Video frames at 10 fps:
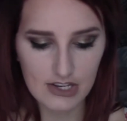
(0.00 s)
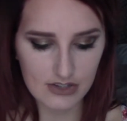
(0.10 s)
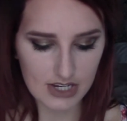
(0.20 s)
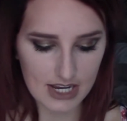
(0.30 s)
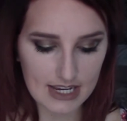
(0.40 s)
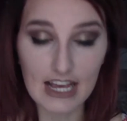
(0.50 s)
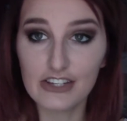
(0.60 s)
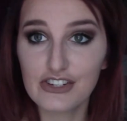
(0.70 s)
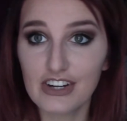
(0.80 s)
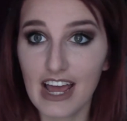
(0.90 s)
used it
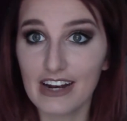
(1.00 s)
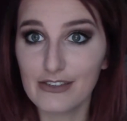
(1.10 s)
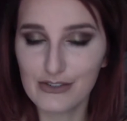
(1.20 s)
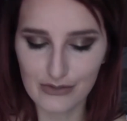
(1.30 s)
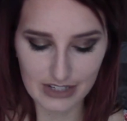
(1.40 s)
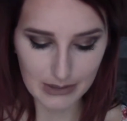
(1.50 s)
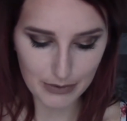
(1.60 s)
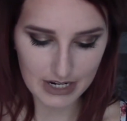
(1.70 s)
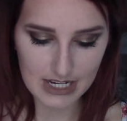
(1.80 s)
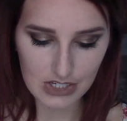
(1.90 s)
yesterday and it was really
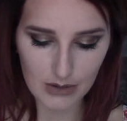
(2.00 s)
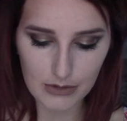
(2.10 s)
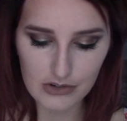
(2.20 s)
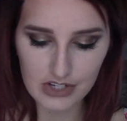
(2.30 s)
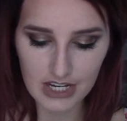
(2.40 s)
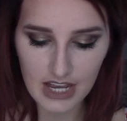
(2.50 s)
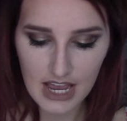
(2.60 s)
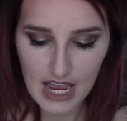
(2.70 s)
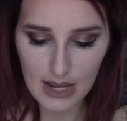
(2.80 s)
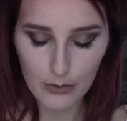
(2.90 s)
pretty. So I'm using
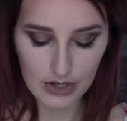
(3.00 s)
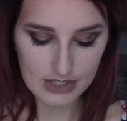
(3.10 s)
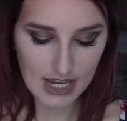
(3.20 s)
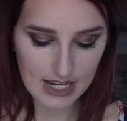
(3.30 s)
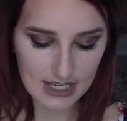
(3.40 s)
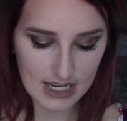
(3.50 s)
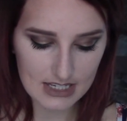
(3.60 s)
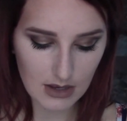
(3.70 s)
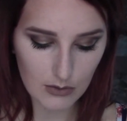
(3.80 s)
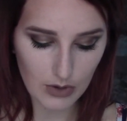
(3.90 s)
a Real
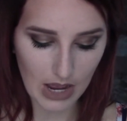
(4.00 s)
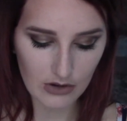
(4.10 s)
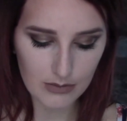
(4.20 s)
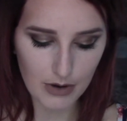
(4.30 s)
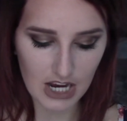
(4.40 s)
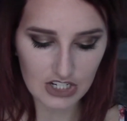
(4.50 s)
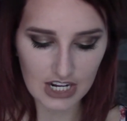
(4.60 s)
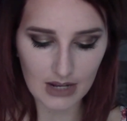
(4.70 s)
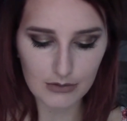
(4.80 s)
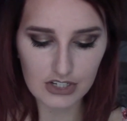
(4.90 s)
Techniques round brush,
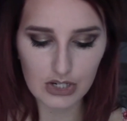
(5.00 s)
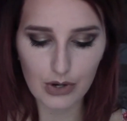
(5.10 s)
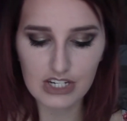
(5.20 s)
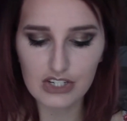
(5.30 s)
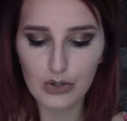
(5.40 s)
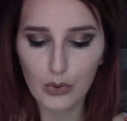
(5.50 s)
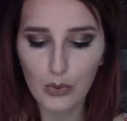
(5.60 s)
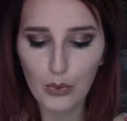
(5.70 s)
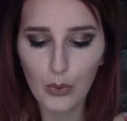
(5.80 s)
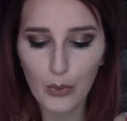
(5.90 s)
and I'm just going to
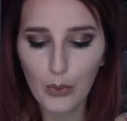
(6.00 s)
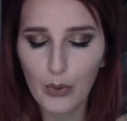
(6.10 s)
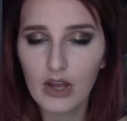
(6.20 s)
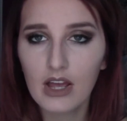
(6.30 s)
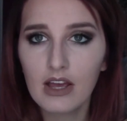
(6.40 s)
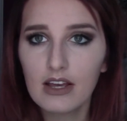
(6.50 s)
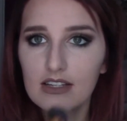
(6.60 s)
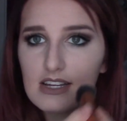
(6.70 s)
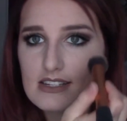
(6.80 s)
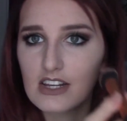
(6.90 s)

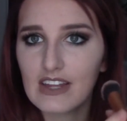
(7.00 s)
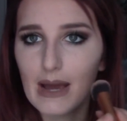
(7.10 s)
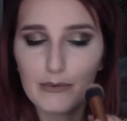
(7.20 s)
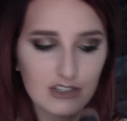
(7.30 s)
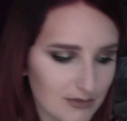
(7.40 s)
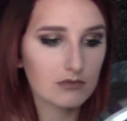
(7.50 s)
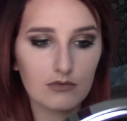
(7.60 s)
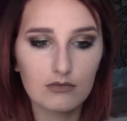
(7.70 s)
dust it on the apples of my